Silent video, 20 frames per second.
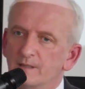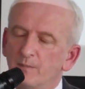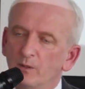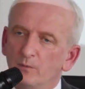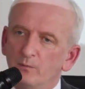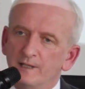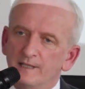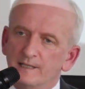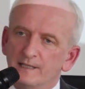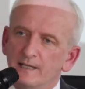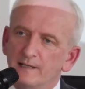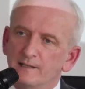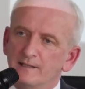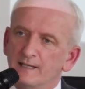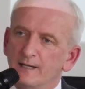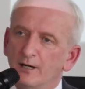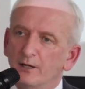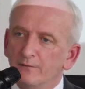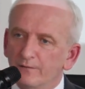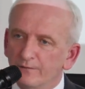but we still
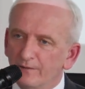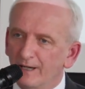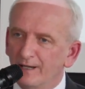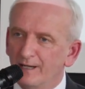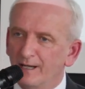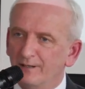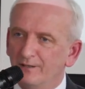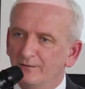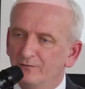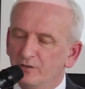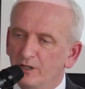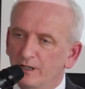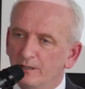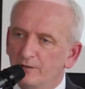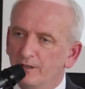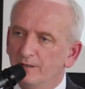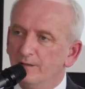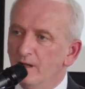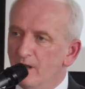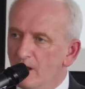serve a lot of
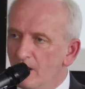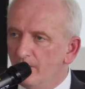children,